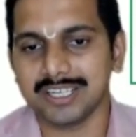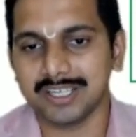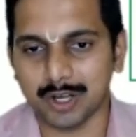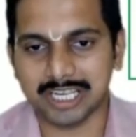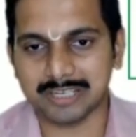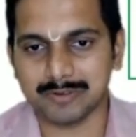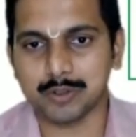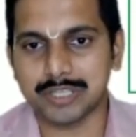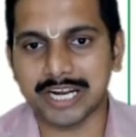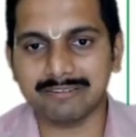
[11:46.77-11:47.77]
knowledge with
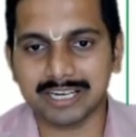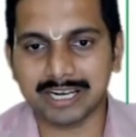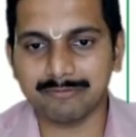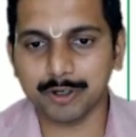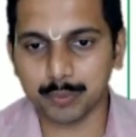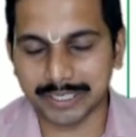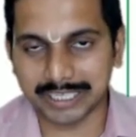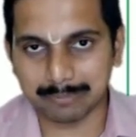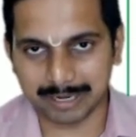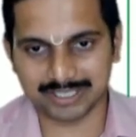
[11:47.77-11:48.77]
you. That will come for
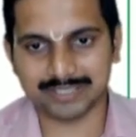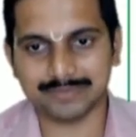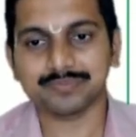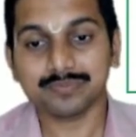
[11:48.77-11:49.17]
20 marks.